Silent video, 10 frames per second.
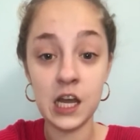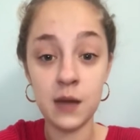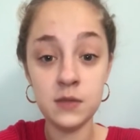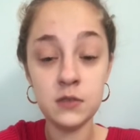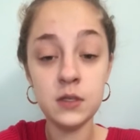
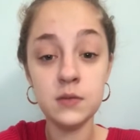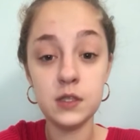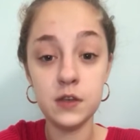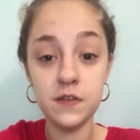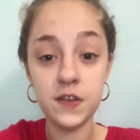Come to room
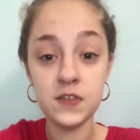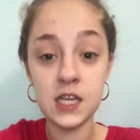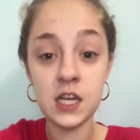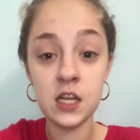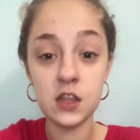
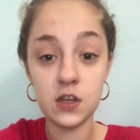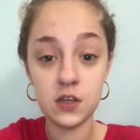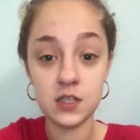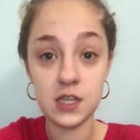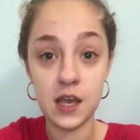215 on
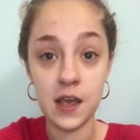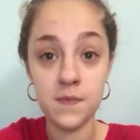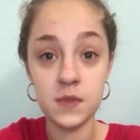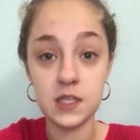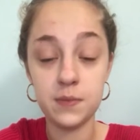
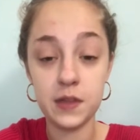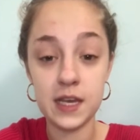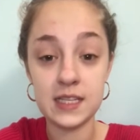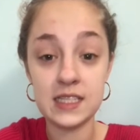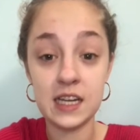Thursday to
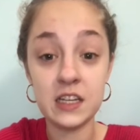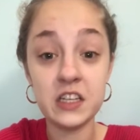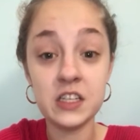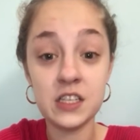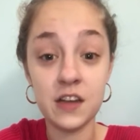play
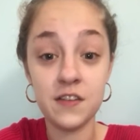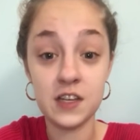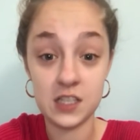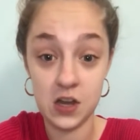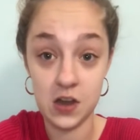Settlers of
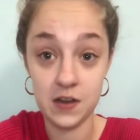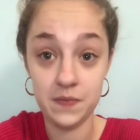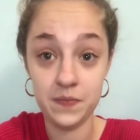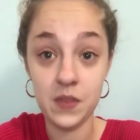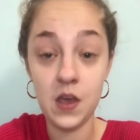
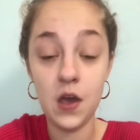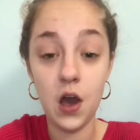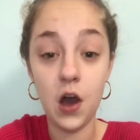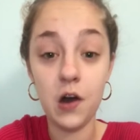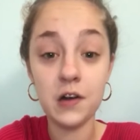Catan.
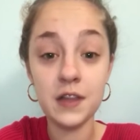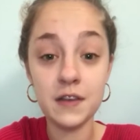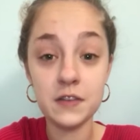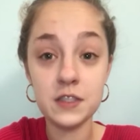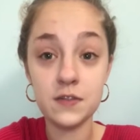All
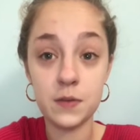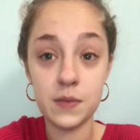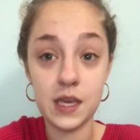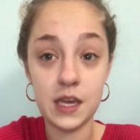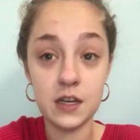levels from
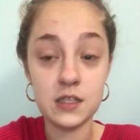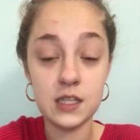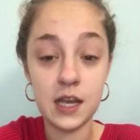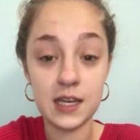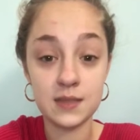beginners
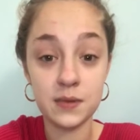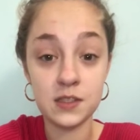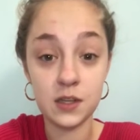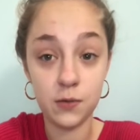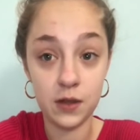to
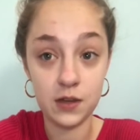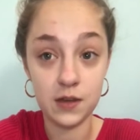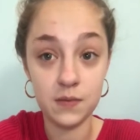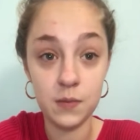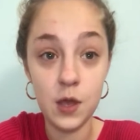experts are
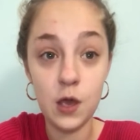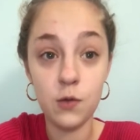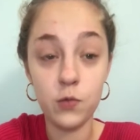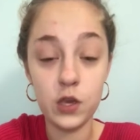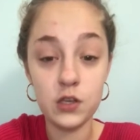welcome.
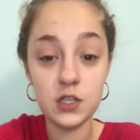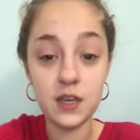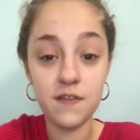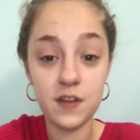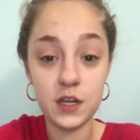We
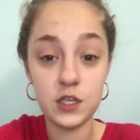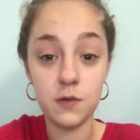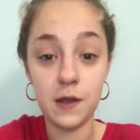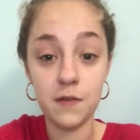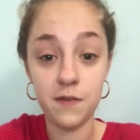usually
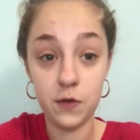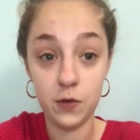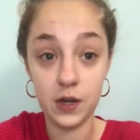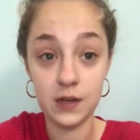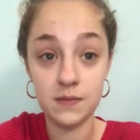finish around
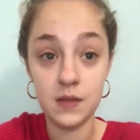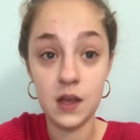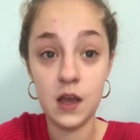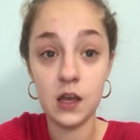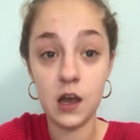4.
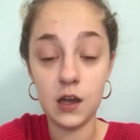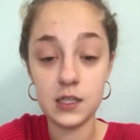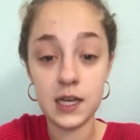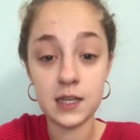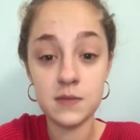
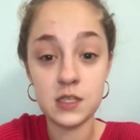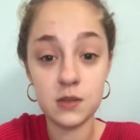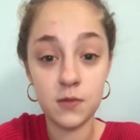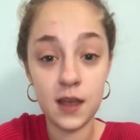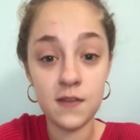Contact
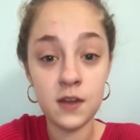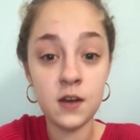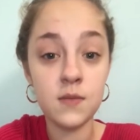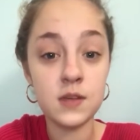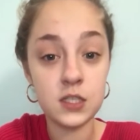Mr.
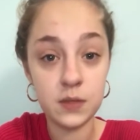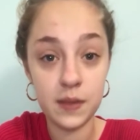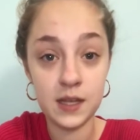Raven or Mr.